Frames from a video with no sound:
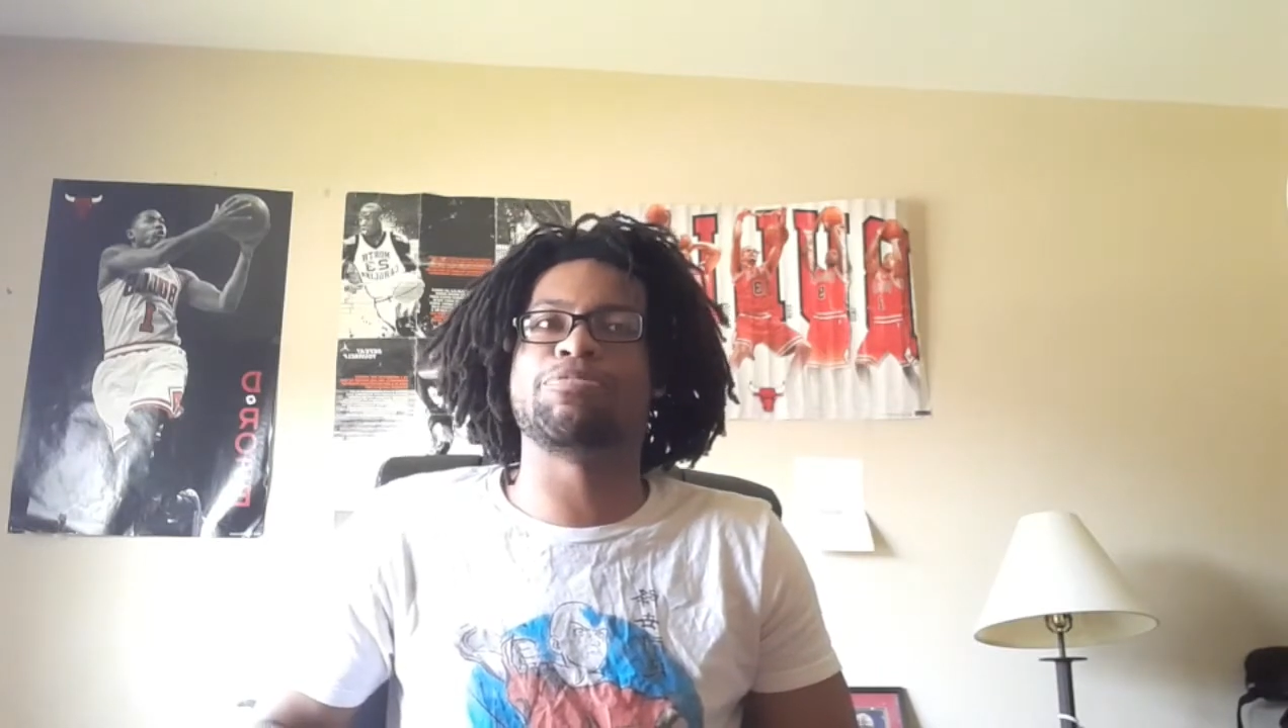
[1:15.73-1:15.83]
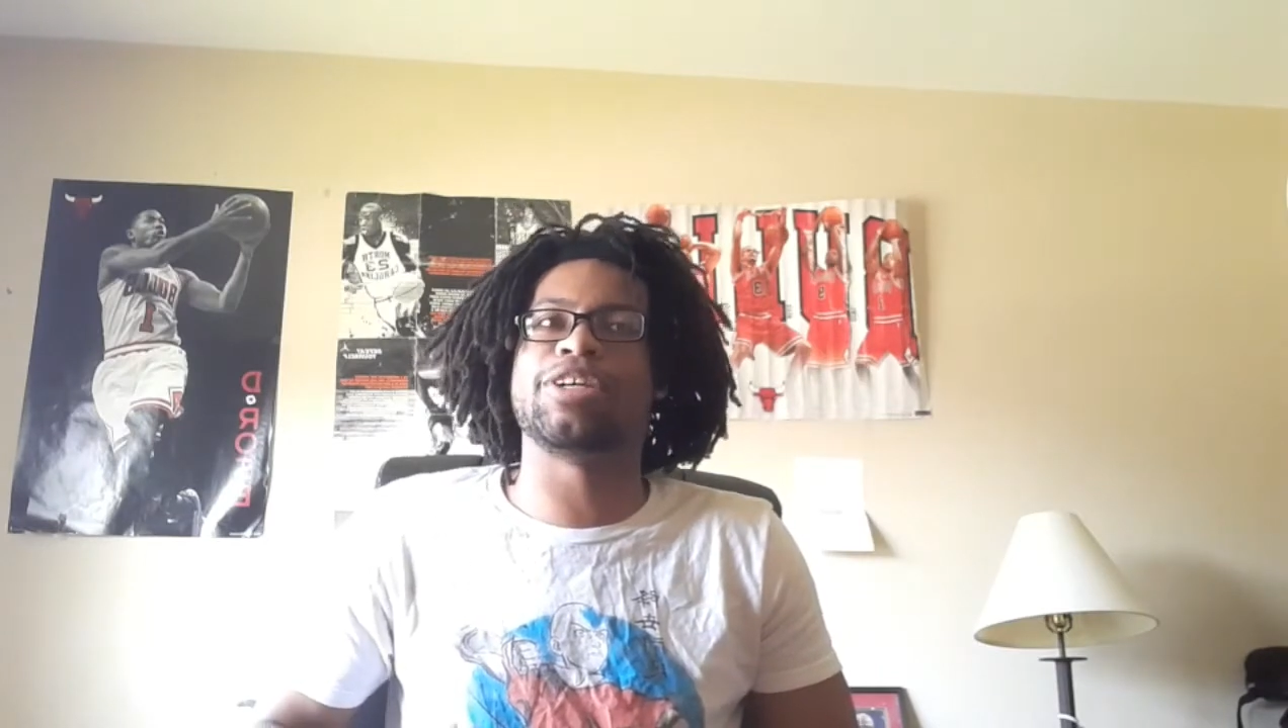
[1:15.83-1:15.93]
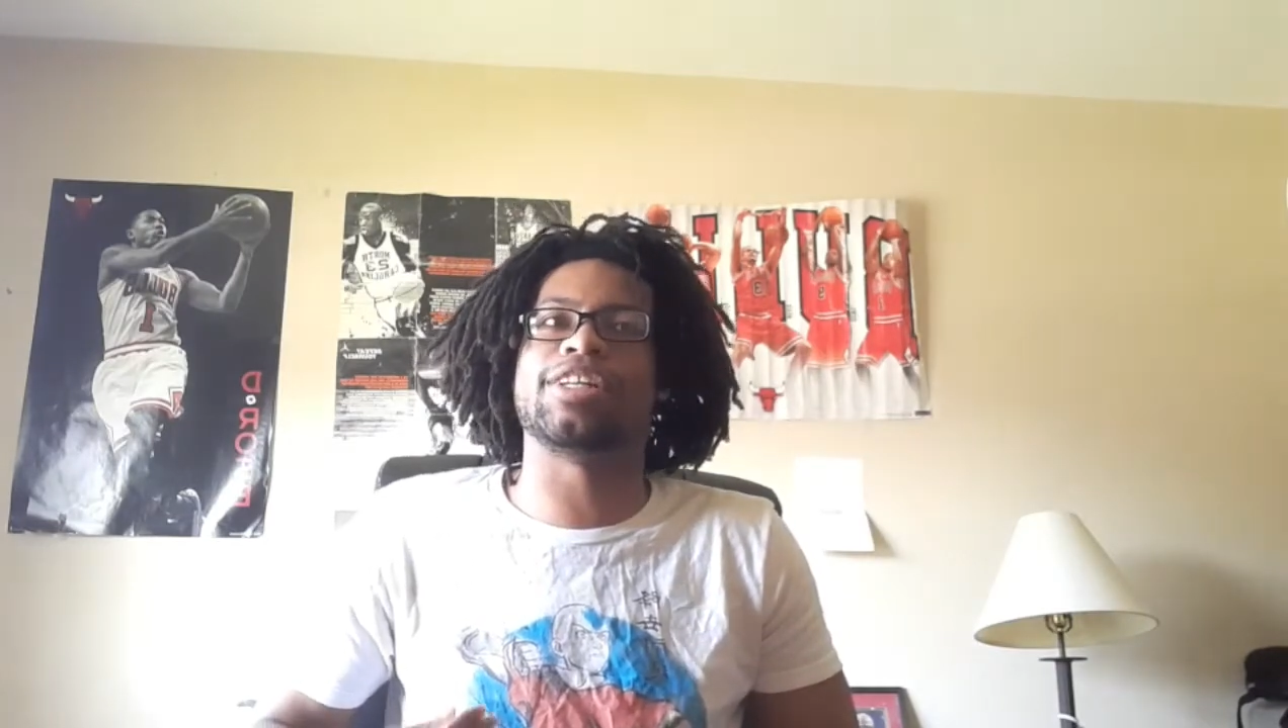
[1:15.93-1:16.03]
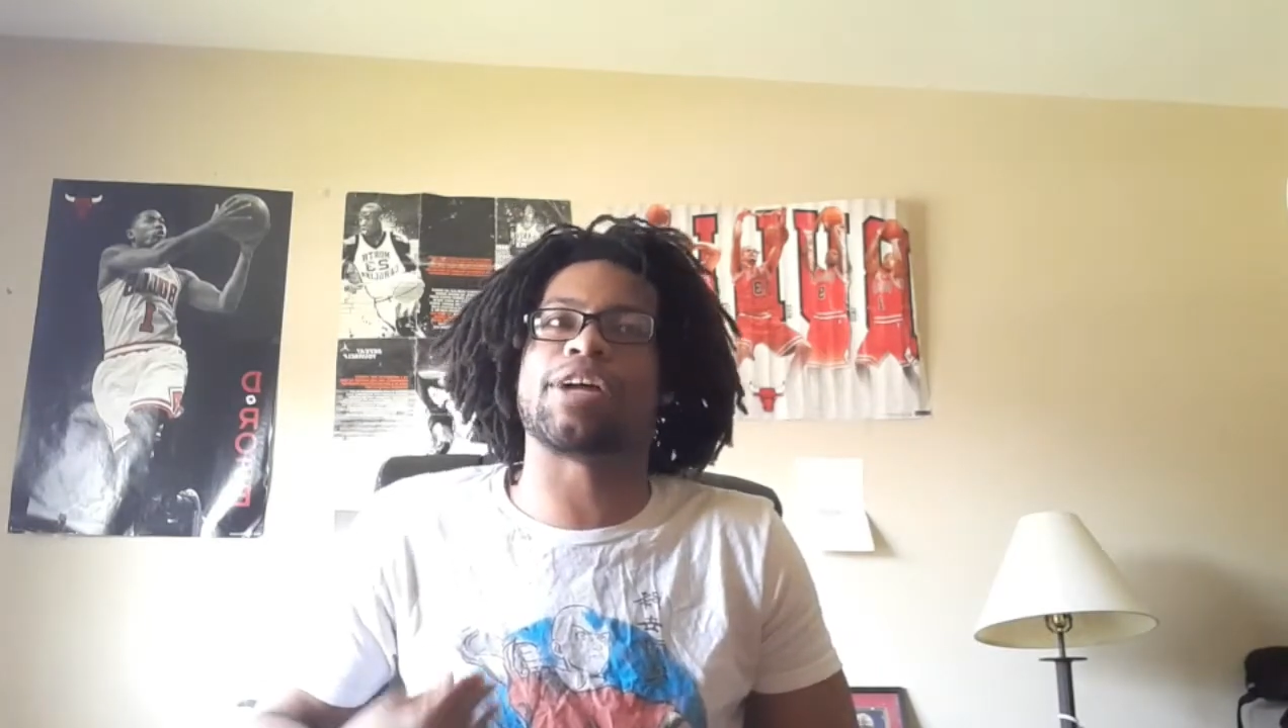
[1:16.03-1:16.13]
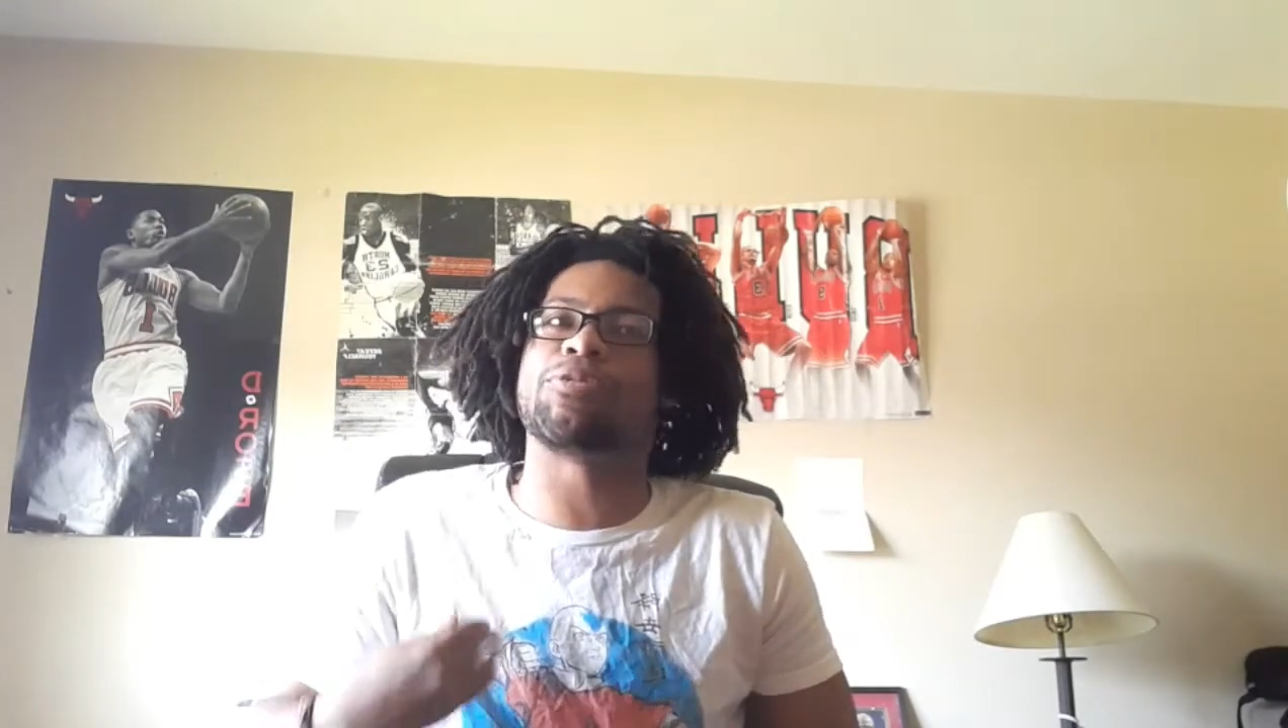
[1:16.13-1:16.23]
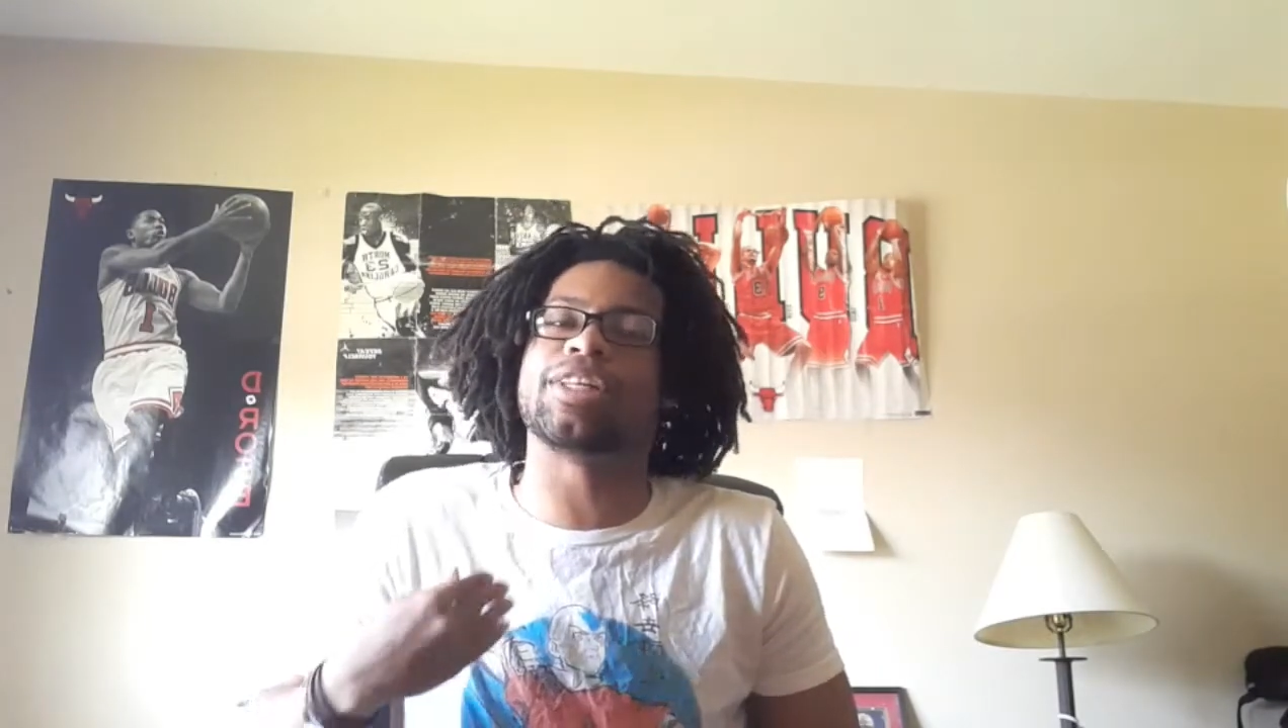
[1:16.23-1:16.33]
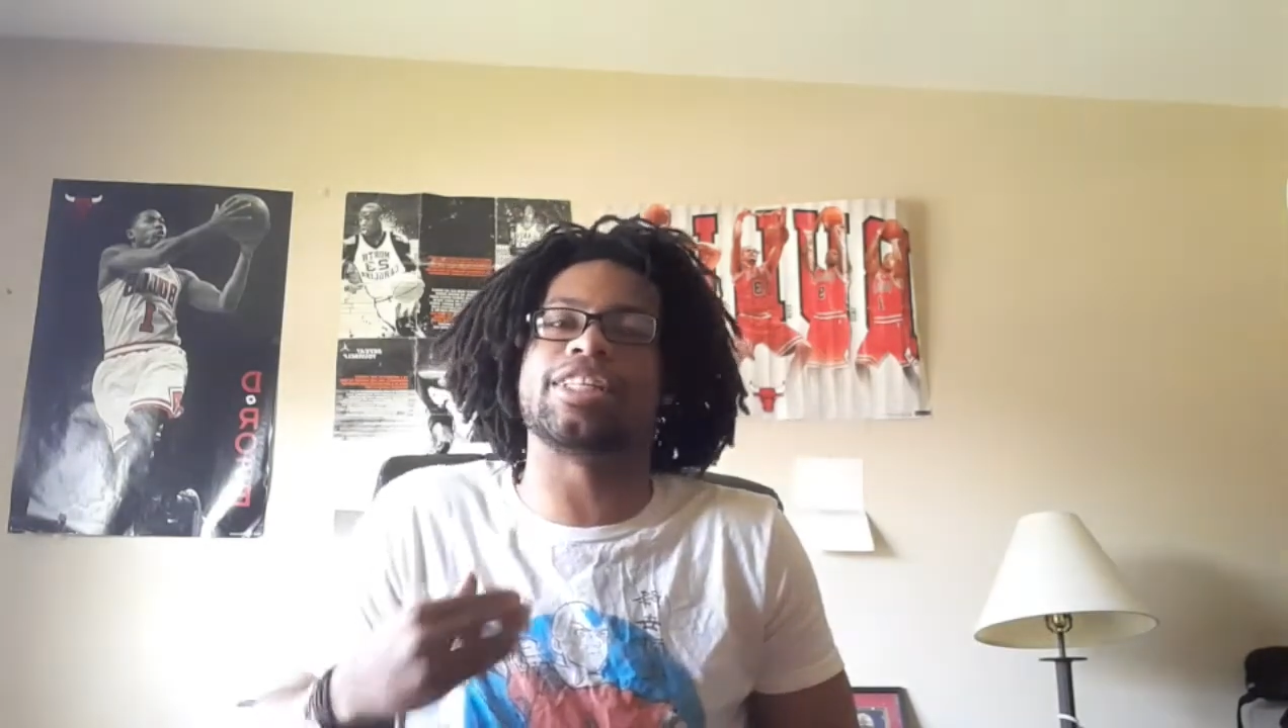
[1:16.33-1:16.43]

be like one